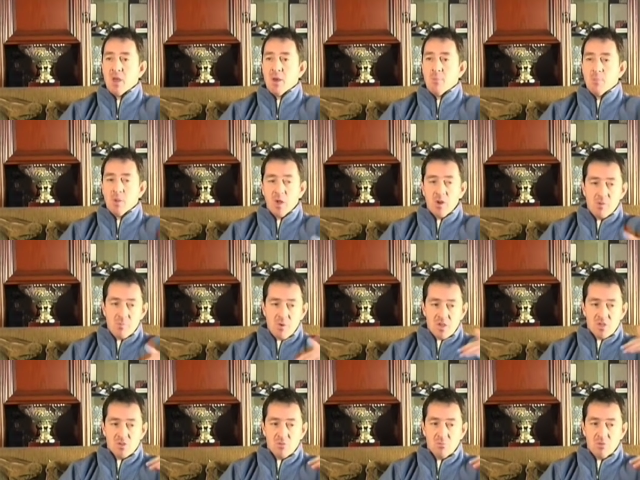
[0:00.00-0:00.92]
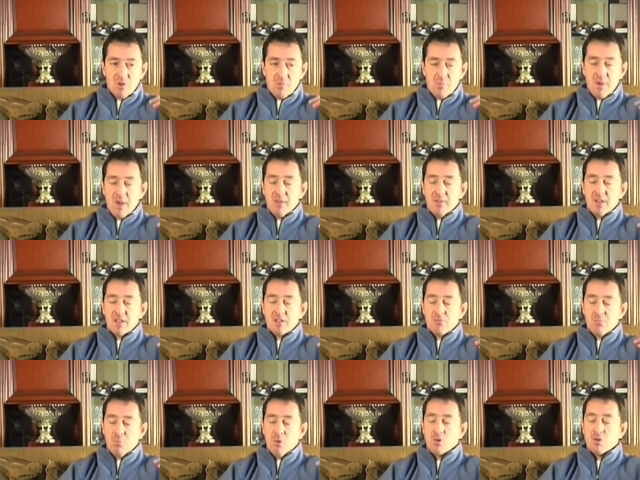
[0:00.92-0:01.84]
but only by somebody being there
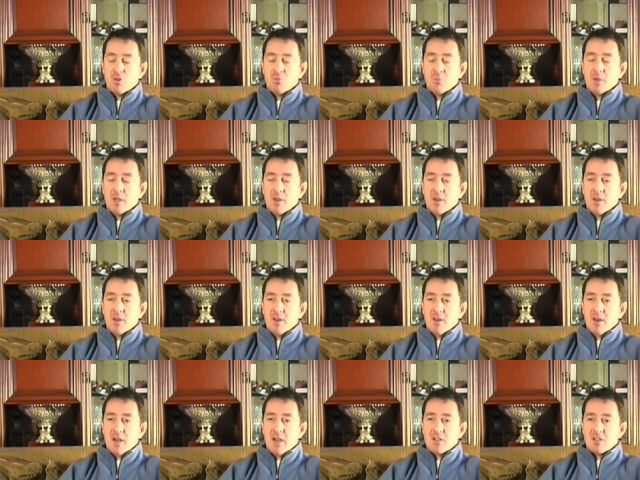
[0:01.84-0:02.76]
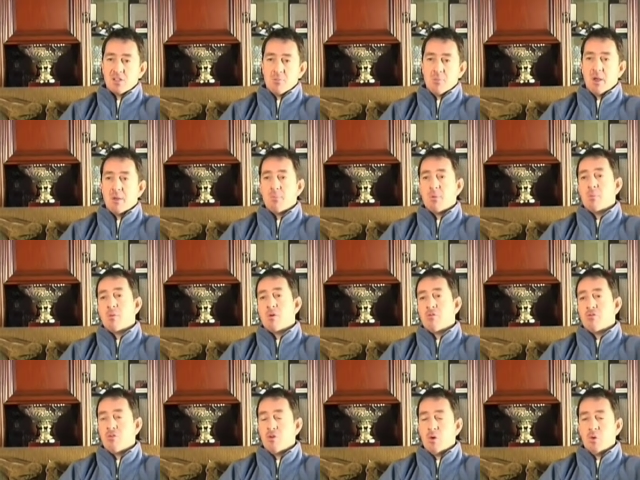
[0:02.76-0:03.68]
to push me actually made me move
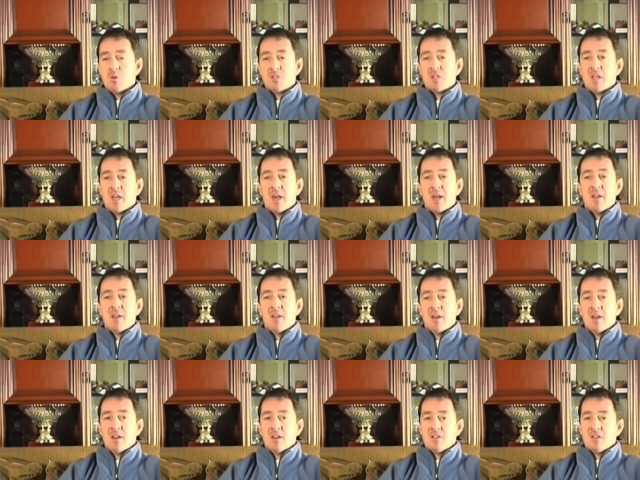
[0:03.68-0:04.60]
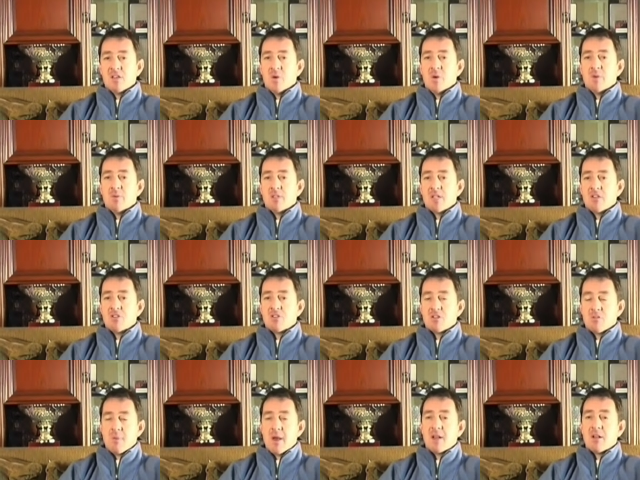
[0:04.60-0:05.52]
forwards again. So he was
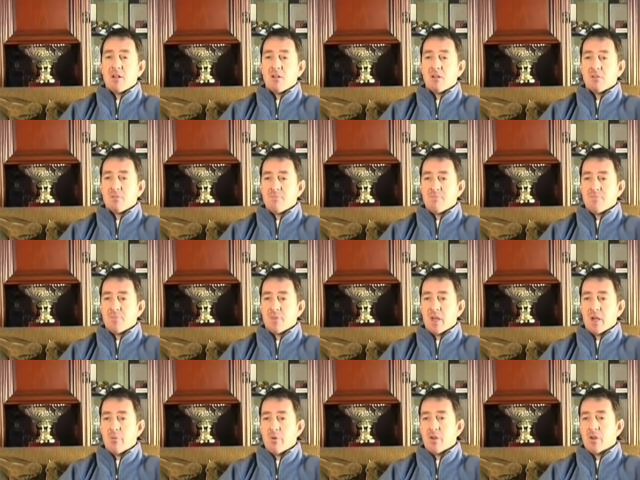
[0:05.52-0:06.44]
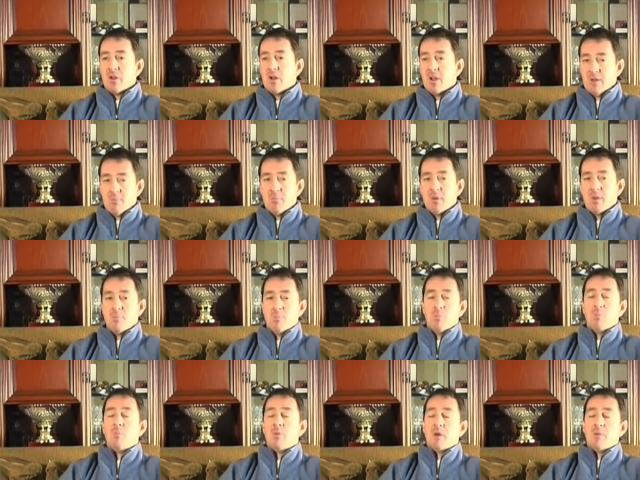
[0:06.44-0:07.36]
instrumental, ironically, in
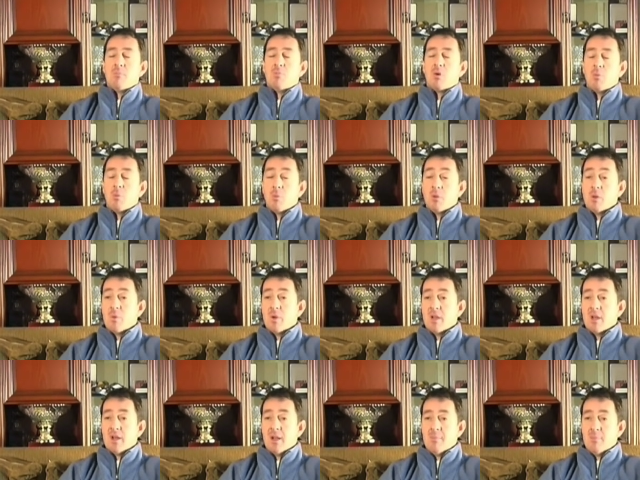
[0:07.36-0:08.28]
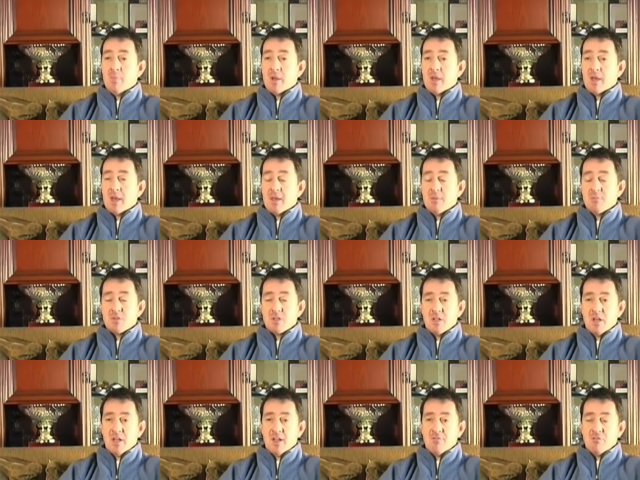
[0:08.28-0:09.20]
me probably winning Olympic Games and
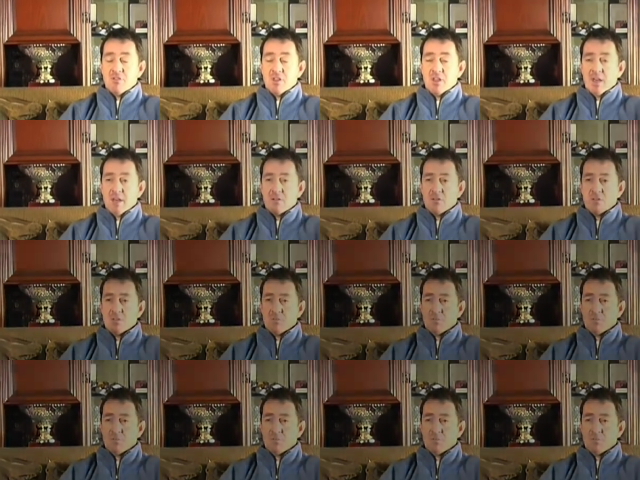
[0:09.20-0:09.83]
everything else.